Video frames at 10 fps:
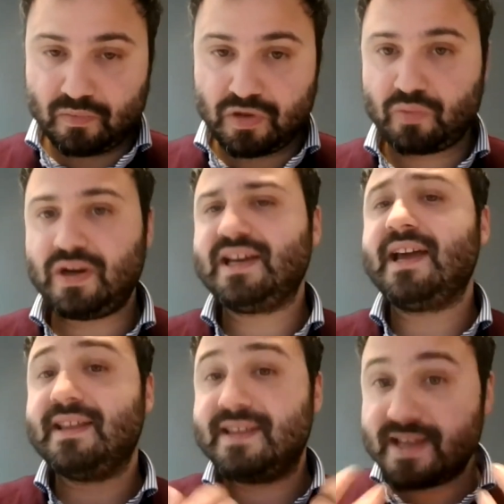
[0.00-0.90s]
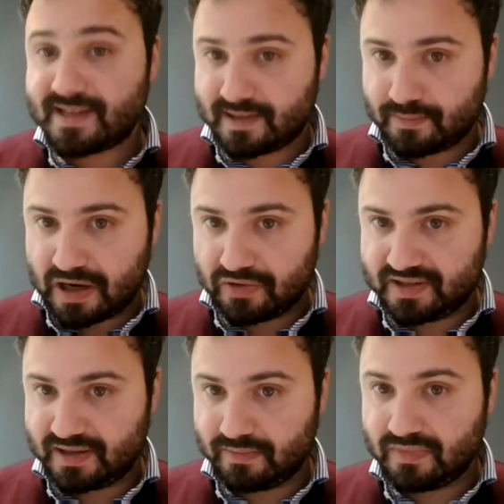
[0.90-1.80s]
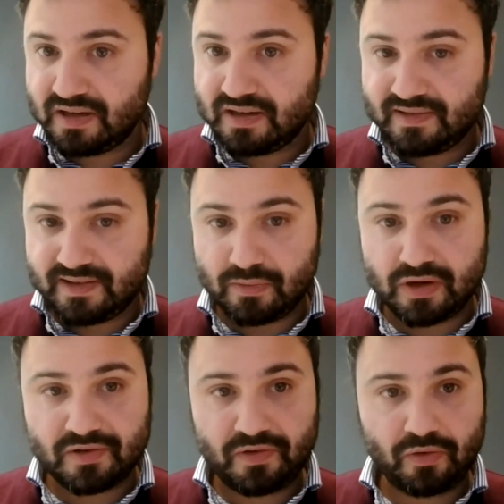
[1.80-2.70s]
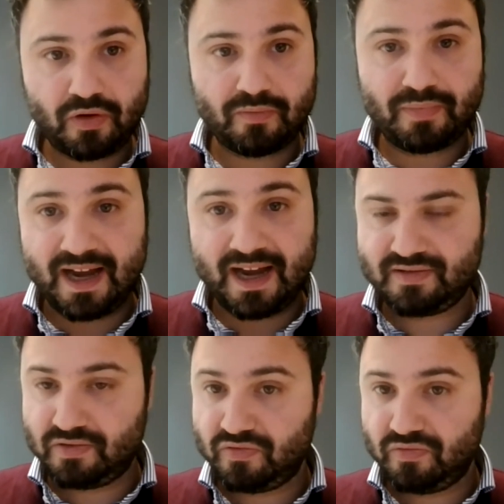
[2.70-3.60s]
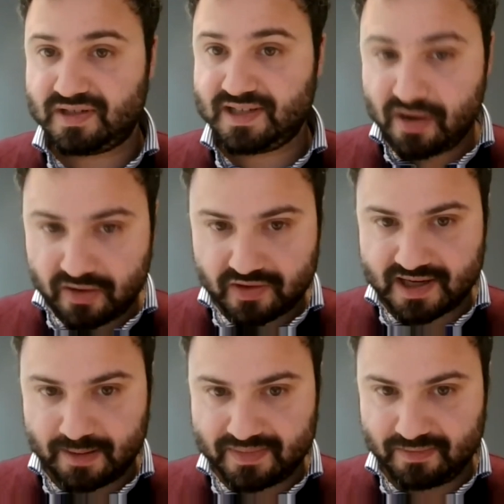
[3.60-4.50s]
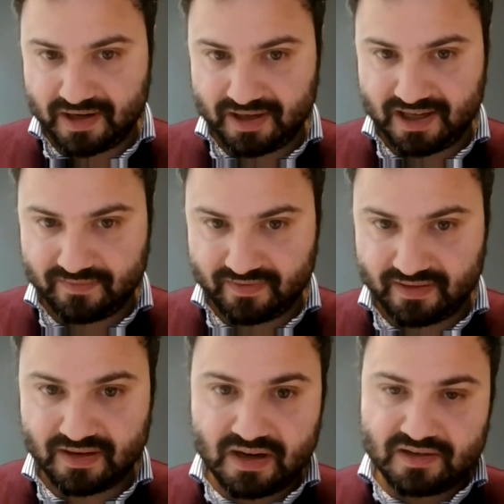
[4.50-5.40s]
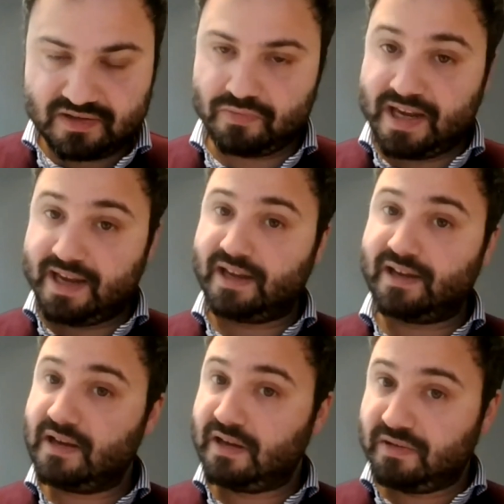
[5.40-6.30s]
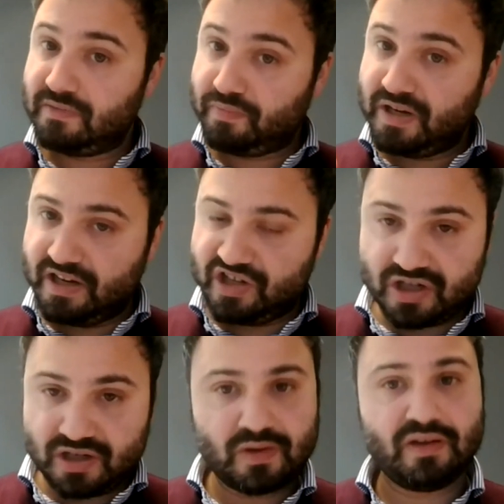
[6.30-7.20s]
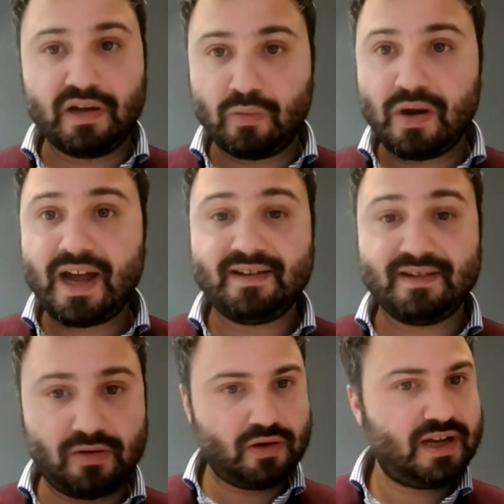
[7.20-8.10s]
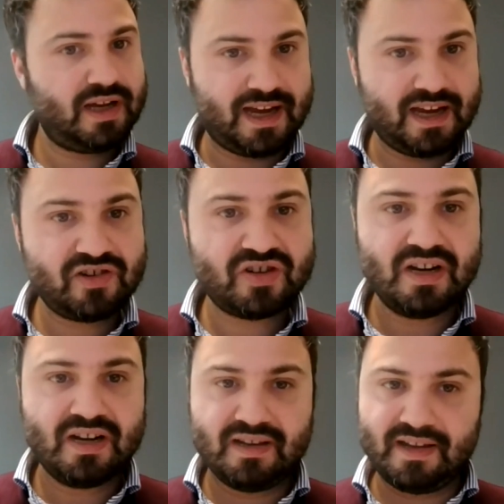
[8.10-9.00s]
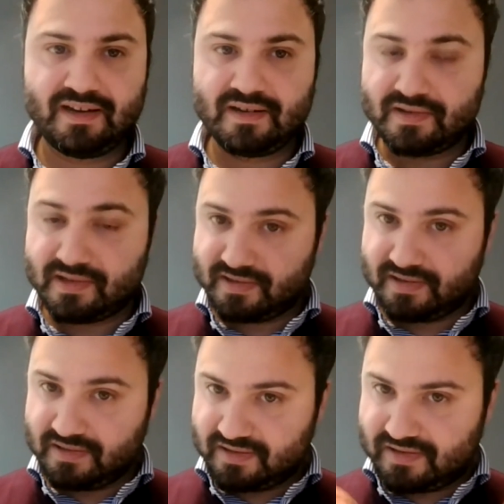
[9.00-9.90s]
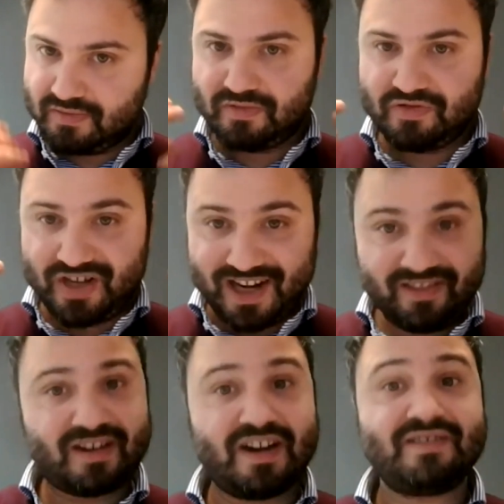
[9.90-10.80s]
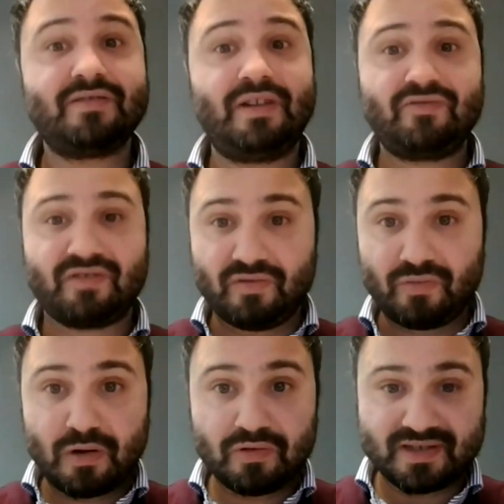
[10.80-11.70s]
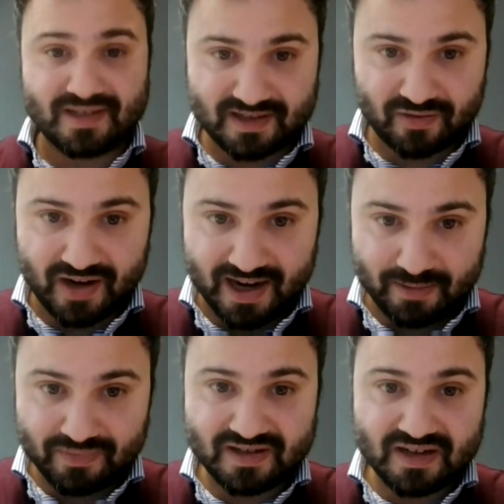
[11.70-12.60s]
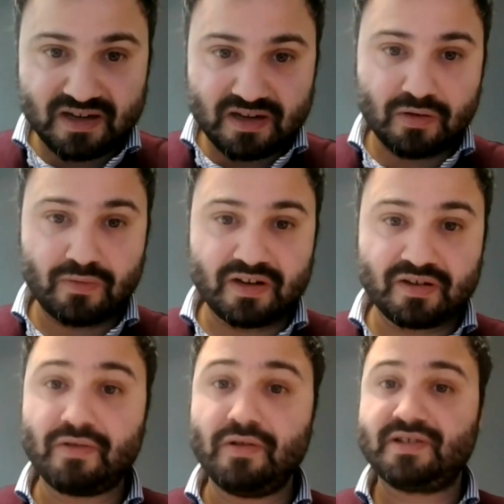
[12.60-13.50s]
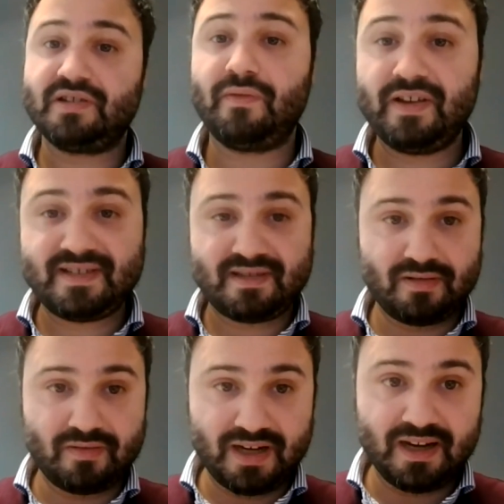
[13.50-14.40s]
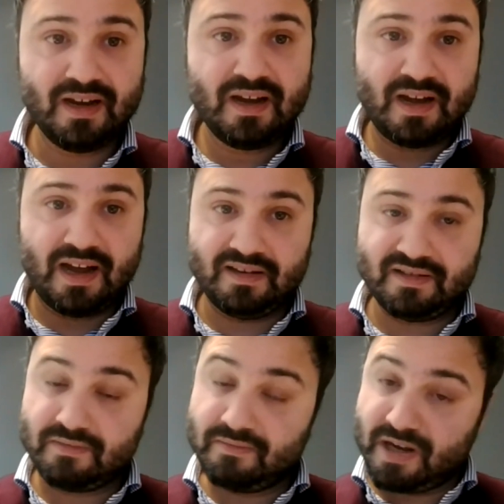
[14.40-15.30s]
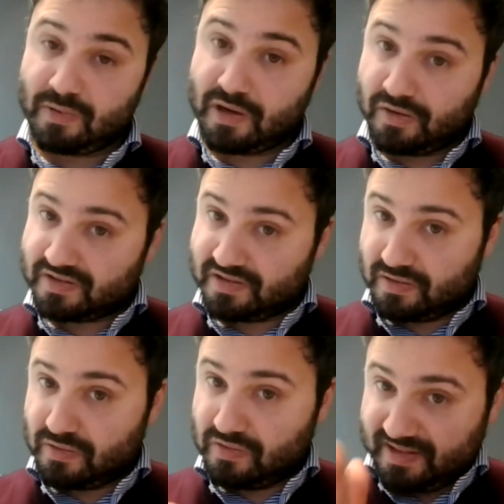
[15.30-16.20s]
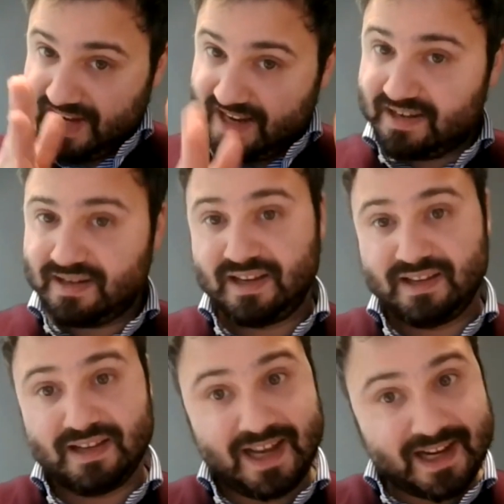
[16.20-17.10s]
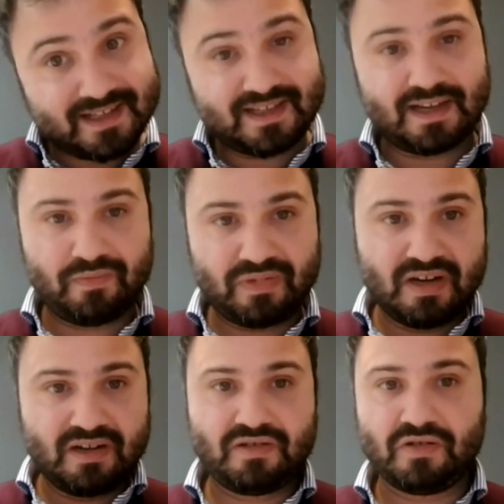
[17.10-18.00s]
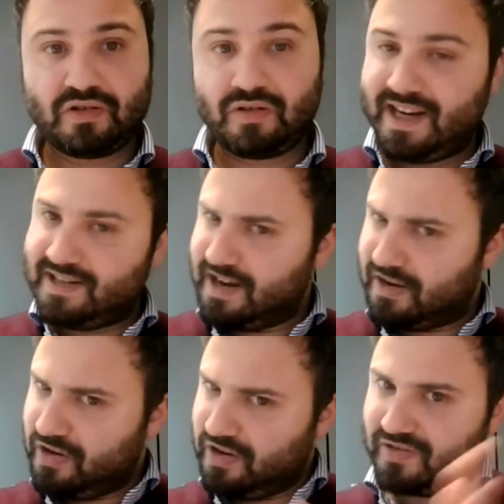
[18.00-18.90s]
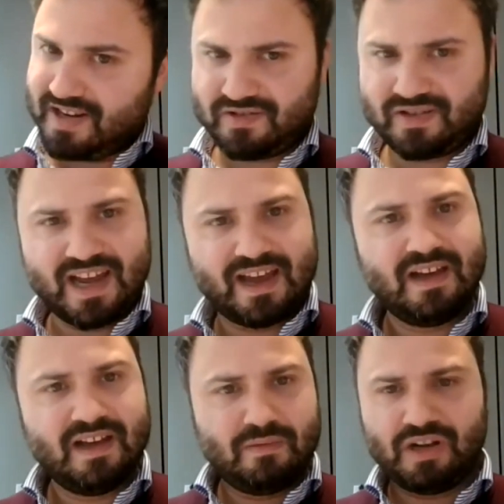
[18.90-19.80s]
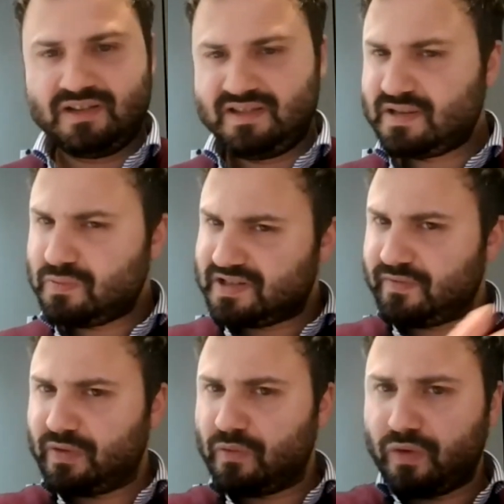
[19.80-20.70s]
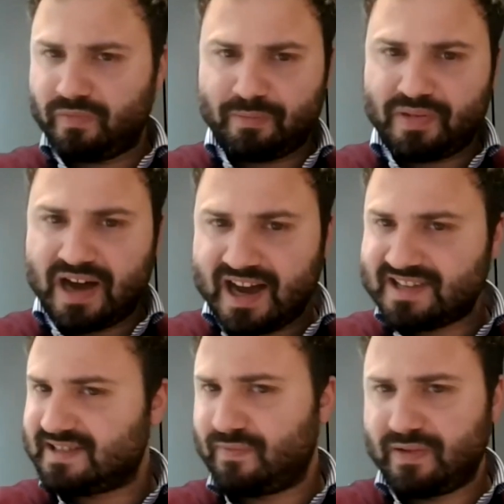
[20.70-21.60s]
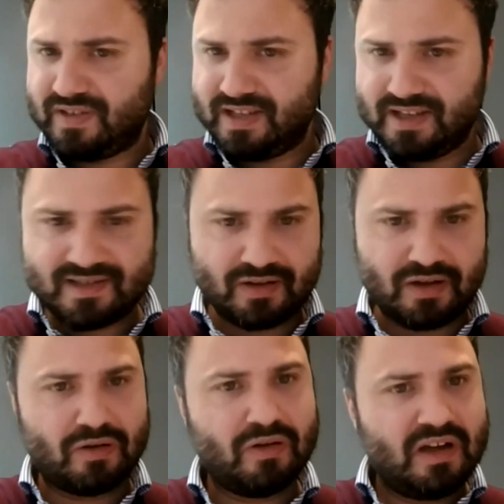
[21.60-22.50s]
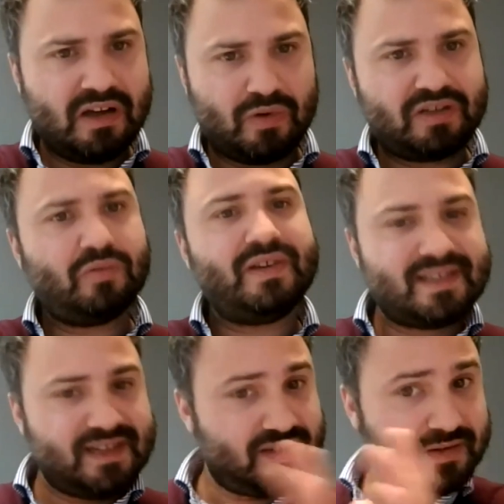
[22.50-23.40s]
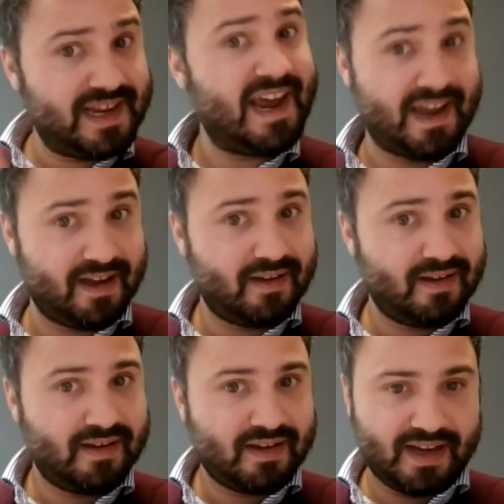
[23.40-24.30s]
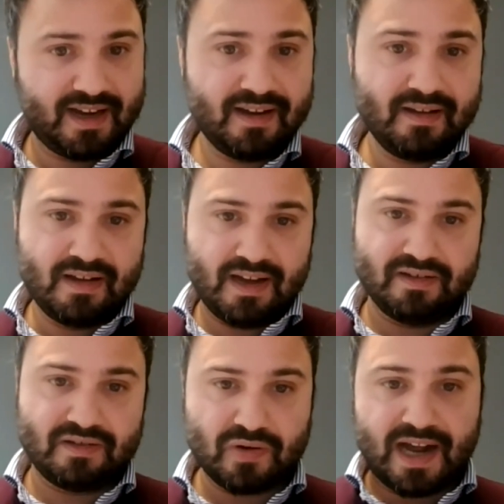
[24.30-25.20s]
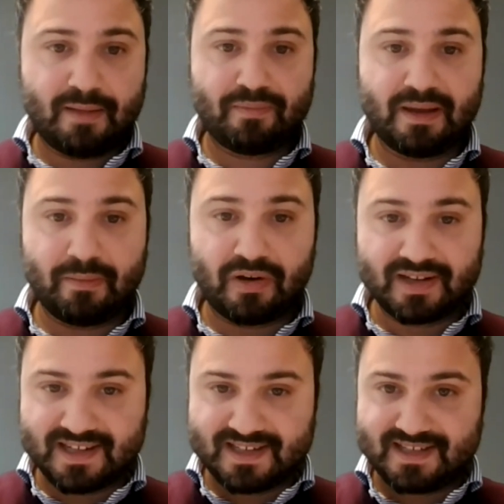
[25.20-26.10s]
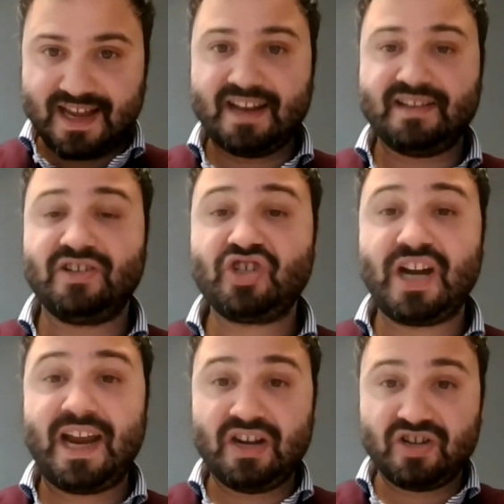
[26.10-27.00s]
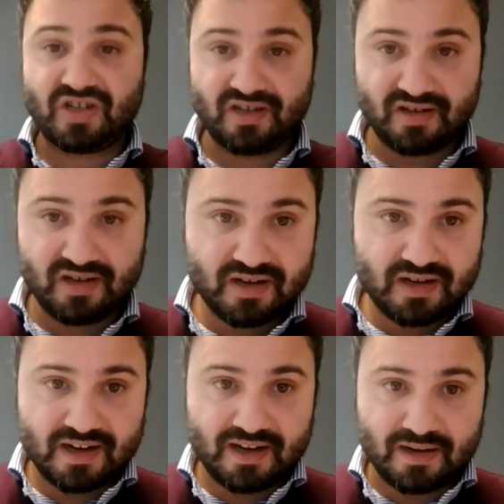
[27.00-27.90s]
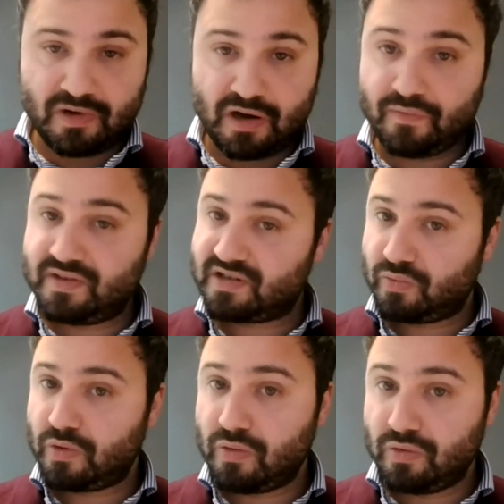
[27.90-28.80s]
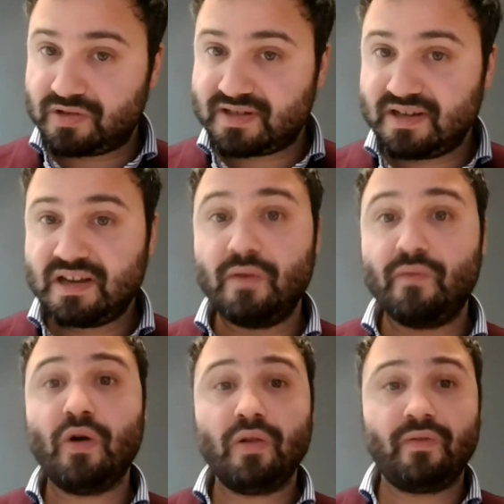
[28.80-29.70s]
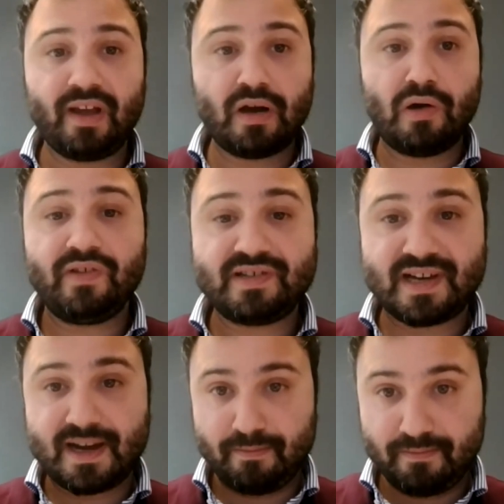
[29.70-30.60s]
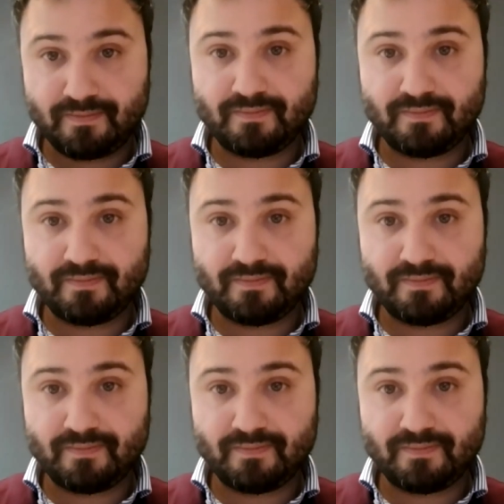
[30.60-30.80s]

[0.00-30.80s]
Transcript: what were the ideas about them. There we also come back to stereotypes, maybe even to make children aware at early age that gender has certain roles ascribed over the course of history. And maybe also then in the next step to create a contrast. Okay, but this was a view from the past 50 years ago. What do we see today? Yeah, and to help them understand the change of these roles evolving over time.